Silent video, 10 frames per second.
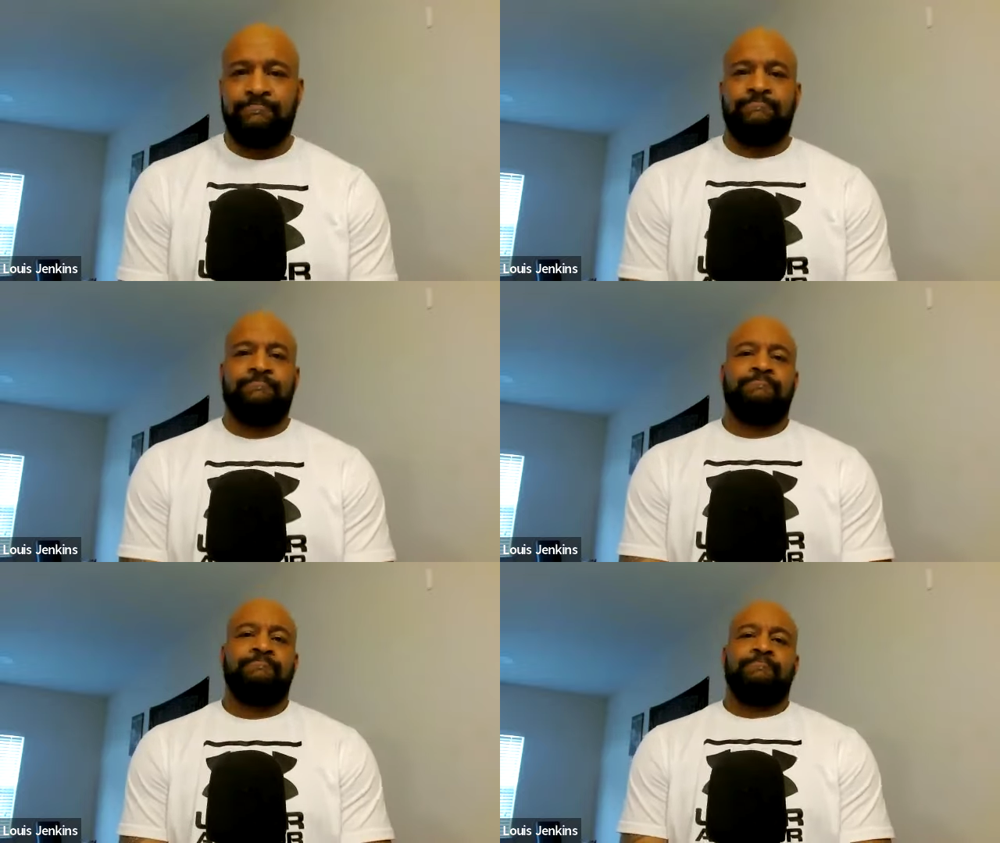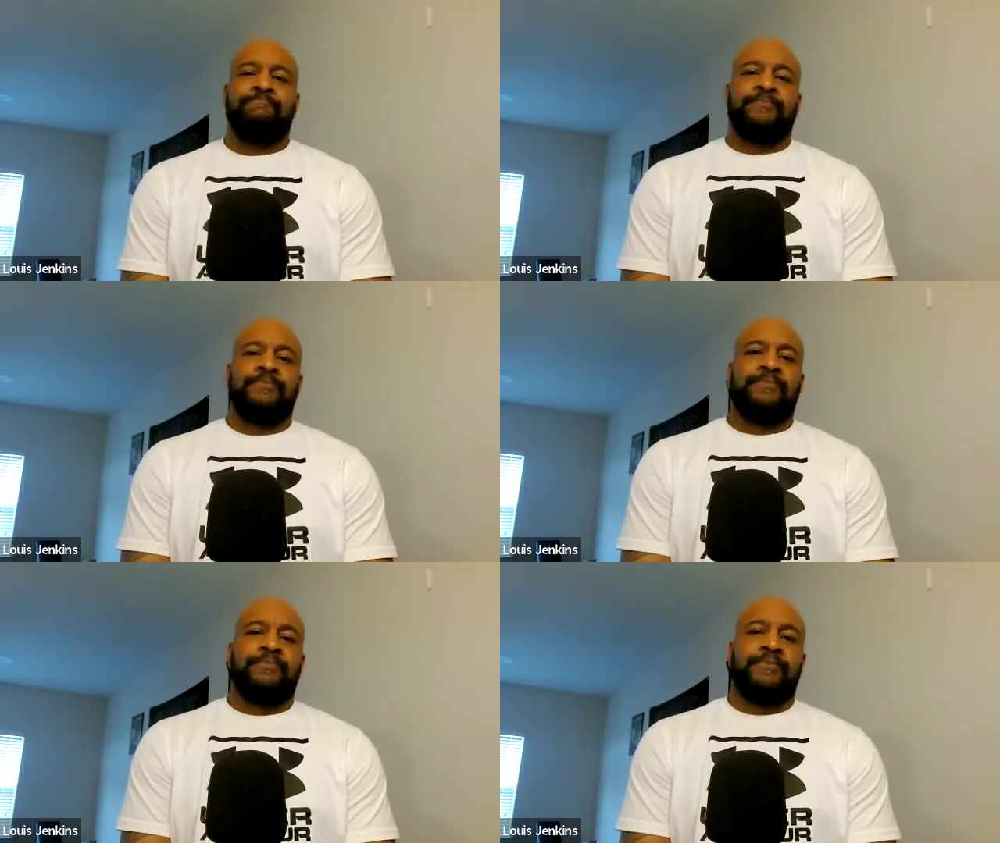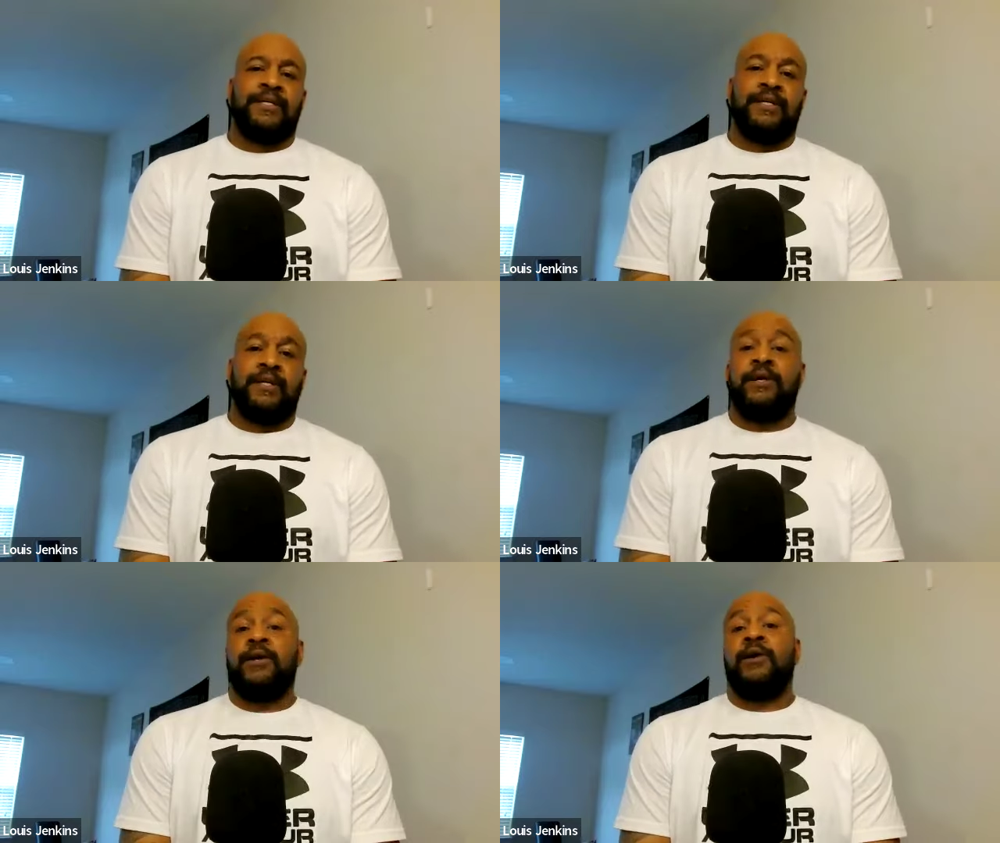
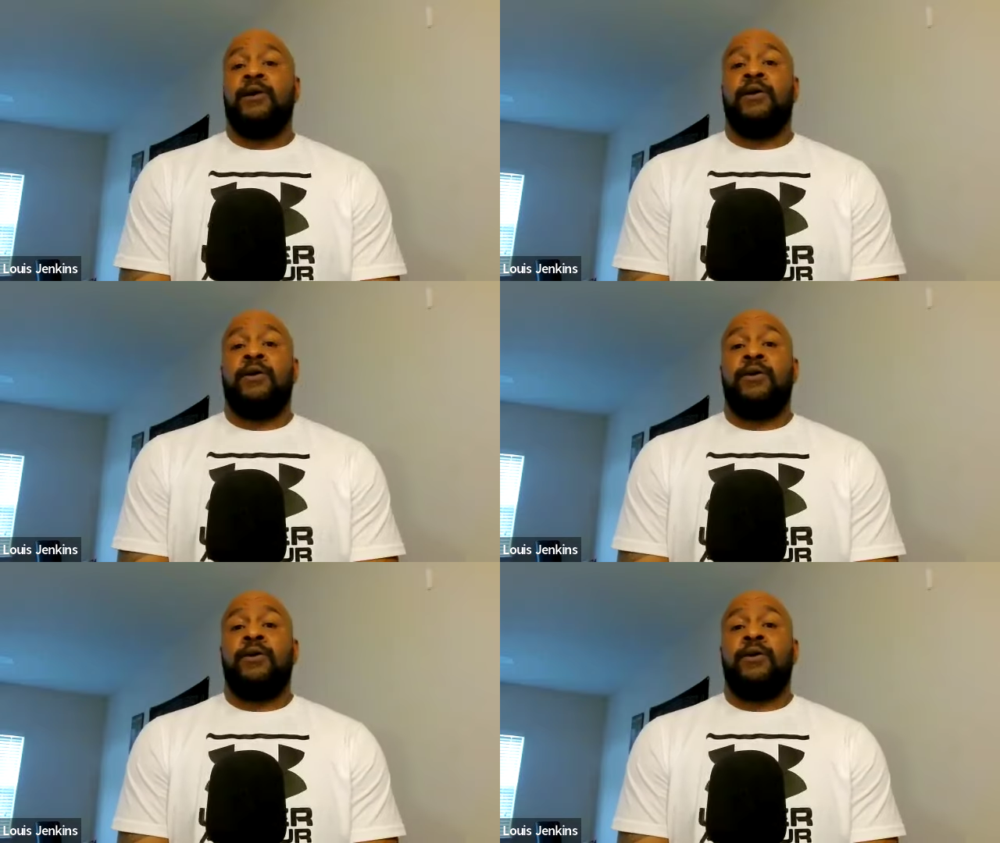Nothing is said.